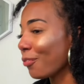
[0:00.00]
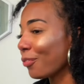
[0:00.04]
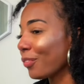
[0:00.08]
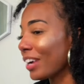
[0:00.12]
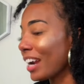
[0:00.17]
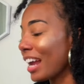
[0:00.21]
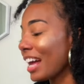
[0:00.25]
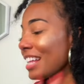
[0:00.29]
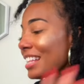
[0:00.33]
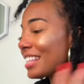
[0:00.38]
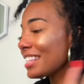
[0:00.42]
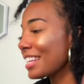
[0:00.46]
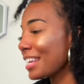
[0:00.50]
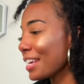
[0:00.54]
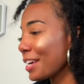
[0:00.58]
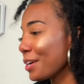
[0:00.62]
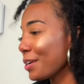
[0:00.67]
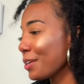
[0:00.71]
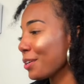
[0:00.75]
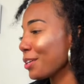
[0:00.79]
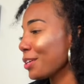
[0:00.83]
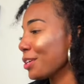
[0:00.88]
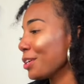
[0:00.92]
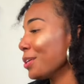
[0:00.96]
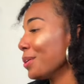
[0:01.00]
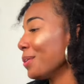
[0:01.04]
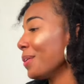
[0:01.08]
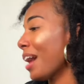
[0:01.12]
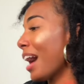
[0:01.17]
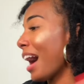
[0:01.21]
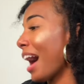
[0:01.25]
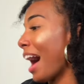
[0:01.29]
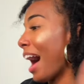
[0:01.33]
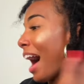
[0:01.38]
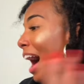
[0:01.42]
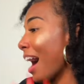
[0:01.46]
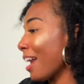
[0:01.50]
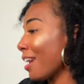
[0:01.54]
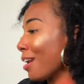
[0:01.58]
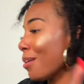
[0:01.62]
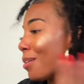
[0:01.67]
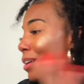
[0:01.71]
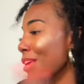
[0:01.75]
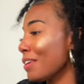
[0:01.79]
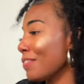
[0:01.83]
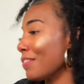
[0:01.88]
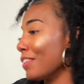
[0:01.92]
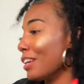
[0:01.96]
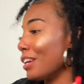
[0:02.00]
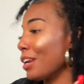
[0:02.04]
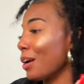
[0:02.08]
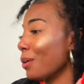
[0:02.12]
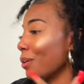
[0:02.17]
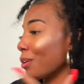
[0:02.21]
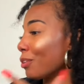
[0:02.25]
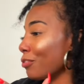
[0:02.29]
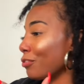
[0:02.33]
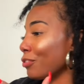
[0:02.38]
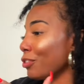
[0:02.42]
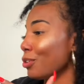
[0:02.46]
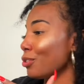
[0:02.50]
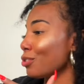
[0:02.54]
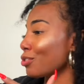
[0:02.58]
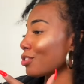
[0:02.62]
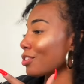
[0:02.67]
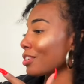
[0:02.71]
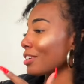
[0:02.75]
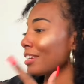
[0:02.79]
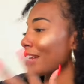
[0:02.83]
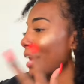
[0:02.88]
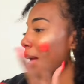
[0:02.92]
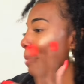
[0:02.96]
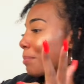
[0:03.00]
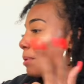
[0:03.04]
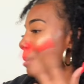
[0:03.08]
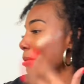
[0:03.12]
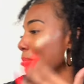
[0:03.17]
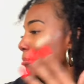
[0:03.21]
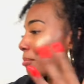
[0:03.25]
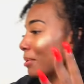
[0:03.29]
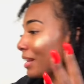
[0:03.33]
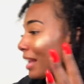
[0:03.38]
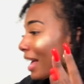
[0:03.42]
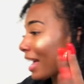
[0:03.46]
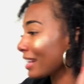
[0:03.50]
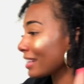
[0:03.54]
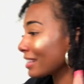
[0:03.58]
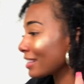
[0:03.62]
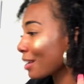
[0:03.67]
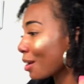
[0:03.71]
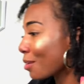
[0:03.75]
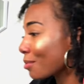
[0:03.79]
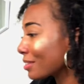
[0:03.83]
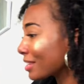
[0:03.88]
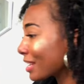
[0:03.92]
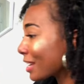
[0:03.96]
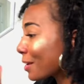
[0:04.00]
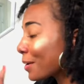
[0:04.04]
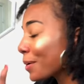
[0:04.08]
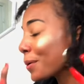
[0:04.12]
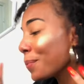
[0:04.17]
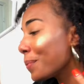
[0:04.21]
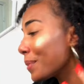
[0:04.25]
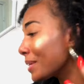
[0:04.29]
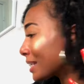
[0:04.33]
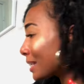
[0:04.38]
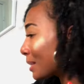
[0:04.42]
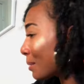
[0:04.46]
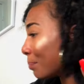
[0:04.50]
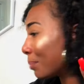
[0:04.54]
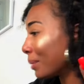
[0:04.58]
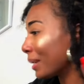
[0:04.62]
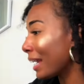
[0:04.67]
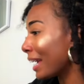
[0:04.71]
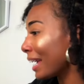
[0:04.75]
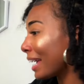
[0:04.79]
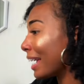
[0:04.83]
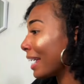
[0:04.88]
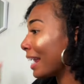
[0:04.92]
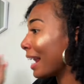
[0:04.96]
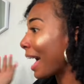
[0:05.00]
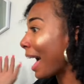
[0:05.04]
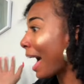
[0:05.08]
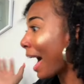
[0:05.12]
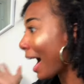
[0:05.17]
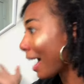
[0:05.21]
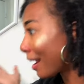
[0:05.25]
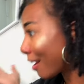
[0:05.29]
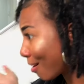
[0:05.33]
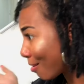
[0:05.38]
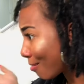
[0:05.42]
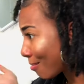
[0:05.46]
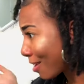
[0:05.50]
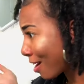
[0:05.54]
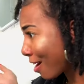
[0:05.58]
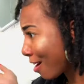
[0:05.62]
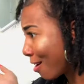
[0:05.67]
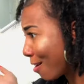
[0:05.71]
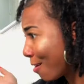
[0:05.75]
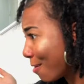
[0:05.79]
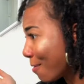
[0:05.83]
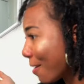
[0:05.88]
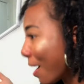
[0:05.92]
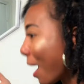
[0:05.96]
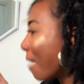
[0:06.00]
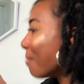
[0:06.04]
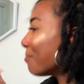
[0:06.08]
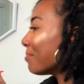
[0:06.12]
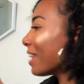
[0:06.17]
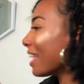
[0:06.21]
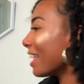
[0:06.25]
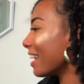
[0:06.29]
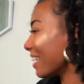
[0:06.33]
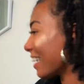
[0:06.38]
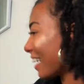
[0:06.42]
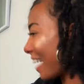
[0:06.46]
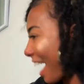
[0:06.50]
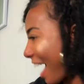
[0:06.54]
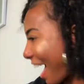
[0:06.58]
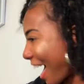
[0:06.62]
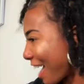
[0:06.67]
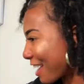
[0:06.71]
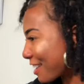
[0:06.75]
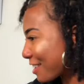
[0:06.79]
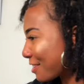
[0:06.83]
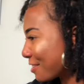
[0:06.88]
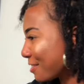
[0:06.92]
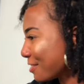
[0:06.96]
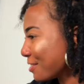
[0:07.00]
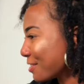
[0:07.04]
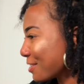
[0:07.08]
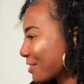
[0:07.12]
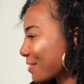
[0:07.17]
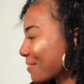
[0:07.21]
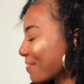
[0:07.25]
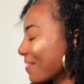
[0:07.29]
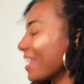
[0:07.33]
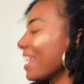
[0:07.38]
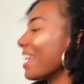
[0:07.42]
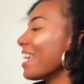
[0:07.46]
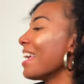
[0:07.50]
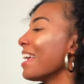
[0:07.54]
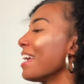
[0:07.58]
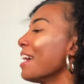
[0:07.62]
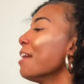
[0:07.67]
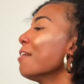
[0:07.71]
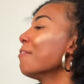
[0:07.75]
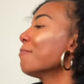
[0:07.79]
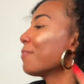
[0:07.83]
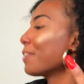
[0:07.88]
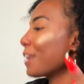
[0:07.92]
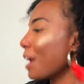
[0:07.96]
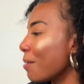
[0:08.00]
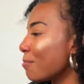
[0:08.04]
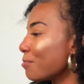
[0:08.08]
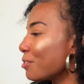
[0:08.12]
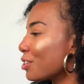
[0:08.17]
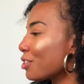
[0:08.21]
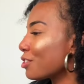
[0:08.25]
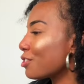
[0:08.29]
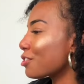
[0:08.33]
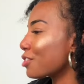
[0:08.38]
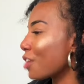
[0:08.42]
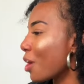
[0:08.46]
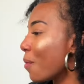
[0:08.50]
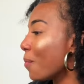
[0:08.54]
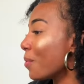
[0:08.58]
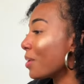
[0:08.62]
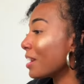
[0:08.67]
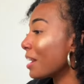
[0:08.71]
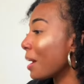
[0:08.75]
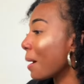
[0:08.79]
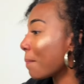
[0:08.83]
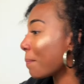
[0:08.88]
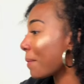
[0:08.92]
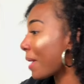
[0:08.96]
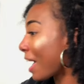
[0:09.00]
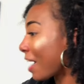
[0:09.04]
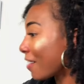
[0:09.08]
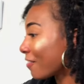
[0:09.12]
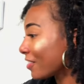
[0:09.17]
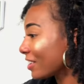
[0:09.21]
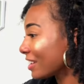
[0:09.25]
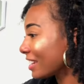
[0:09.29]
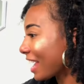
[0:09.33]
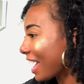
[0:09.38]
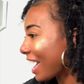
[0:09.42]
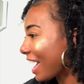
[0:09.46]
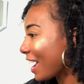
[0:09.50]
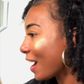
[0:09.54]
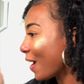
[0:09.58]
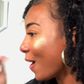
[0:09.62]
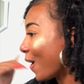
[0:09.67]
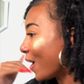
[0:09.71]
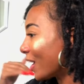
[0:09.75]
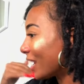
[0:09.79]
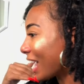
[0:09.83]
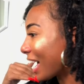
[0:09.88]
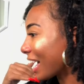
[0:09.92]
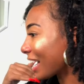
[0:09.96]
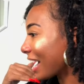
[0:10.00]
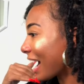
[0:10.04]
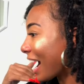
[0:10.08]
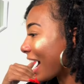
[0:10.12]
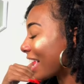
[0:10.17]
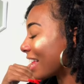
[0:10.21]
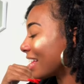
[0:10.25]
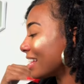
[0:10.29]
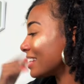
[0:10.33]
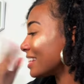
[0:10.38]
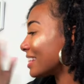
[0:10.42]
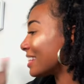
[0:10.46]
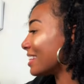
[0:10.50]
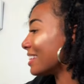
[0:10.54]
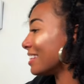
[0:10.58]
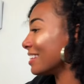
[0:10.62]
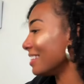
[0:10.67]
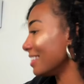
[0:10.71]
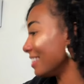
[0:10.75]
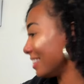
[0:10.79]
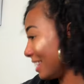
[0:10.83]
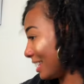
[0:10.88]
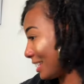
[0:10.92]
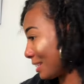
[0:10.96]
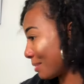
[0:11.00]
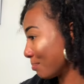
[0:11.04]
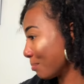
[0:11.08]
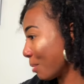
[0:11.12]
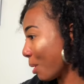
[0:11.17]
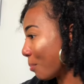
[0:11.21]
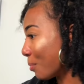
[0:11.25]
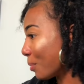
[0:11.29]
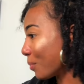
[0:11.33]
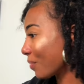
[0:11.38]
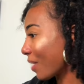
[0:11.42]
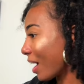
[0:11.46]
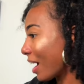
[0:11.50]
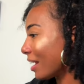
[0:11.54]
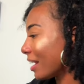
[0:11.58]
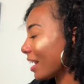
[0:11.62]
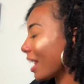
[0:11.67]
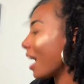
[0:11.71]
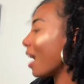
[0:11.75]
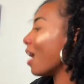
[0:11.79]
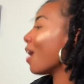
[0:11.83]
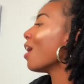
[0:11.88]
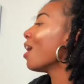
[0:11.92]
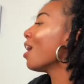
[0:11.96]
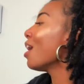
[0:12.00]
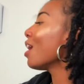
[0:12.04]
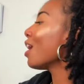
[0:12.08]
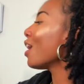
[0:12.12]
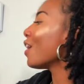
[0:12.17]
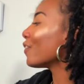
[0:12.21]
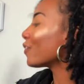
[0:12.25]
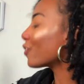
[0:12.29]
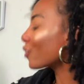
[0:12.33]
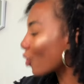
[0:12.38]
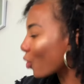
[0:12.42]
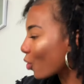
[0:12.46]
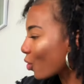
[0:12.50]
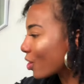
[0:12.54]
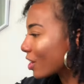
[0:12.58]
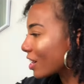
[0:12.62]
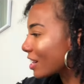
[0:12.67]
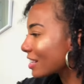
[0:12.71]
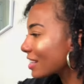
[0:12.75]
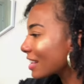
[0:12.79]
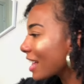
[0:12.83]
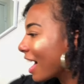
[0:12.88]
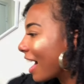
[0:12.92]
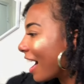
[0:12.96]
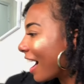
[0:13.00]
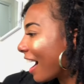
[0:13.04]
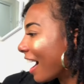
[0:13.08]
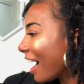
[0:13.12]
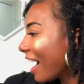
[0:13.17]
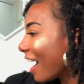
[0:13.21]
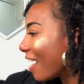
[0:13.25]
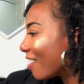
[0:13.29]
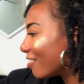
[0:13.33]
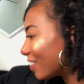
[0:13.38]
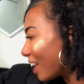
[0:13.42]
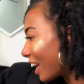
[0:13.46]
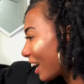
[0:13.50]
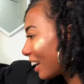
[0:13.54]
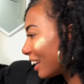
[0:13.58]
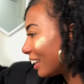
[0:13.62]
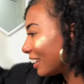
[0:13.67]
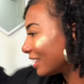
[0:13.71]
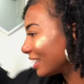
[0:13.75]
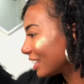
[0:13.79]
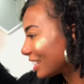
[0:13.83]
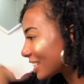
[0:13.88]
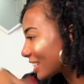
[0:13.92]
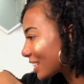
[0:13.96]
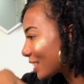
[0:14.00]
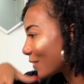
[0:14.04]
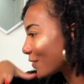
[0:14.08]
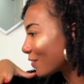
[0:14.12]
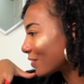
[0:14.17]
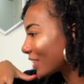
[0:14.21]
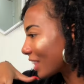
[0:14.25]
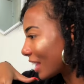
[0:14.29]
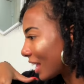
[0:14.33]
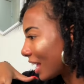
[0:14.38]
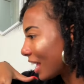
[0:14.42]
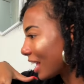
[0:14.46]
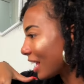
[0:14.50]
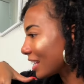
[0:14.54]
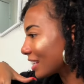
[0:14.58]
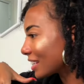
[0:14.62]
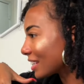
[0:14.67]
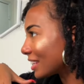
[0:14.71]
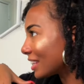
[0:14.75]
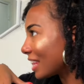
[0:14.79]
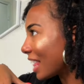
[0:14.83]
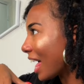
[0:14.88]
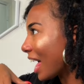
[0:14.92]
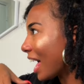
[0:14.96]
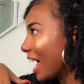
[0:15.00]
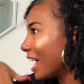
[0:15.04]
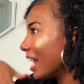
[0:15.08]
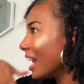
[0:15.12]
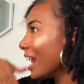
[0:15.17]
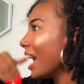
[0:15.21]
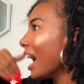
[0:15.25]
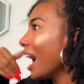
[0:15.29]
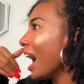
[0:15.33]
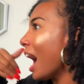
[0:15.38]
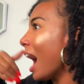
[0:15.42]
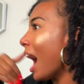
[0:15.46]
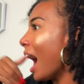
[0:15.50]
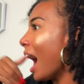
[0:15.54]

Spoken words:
When I tell you, I don't even know the future. Like, people be like, so Tara, what's the plan? I don't know. I'm letting God use me. But I'm just showing up every day. All I got is this moment right now. Of course, I have like a list of things that